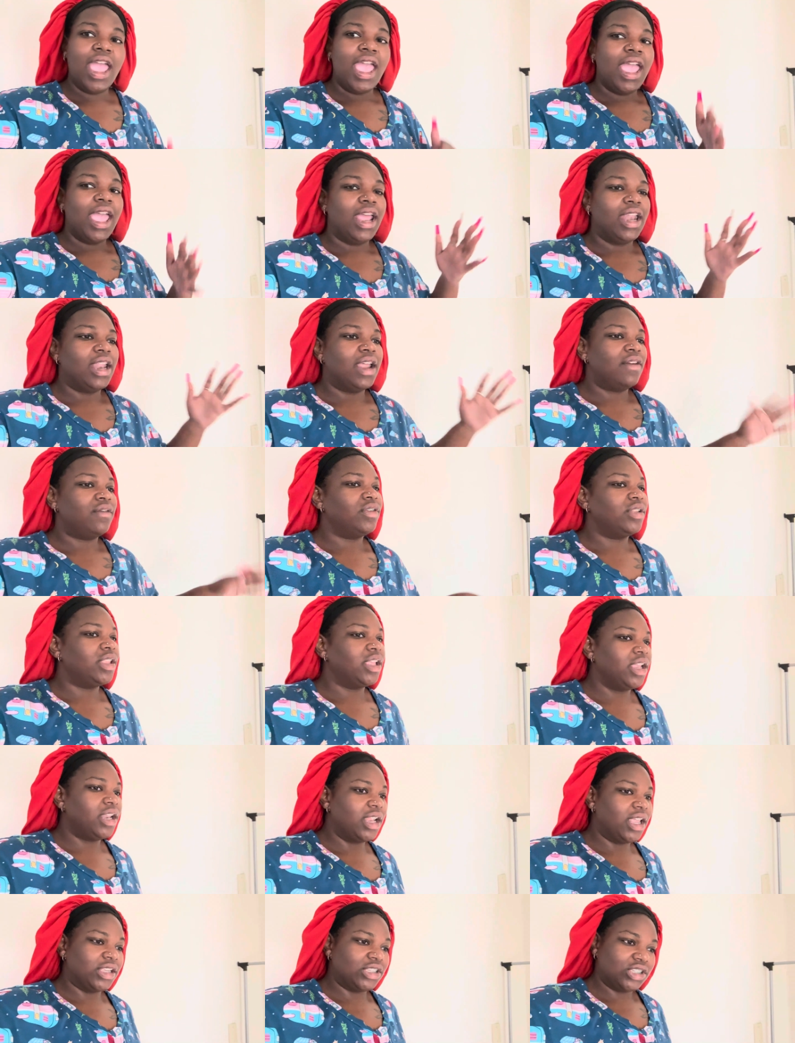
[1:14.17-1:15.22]
and everything
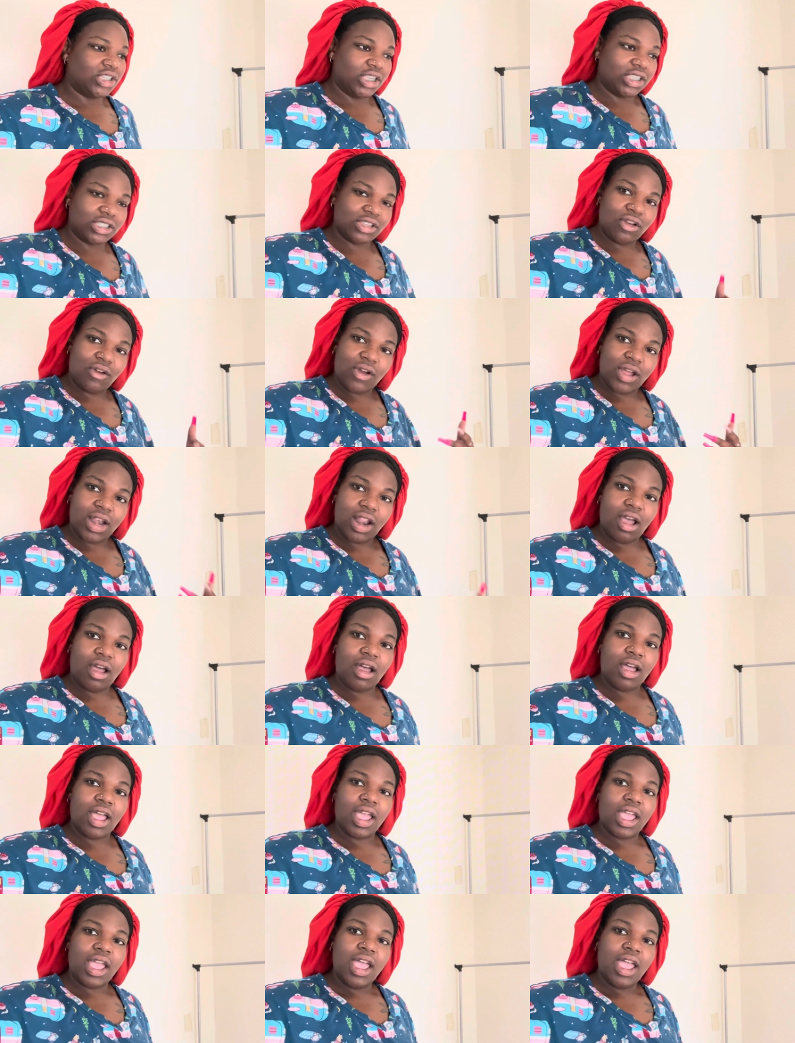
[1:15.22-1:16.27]
that's just going on.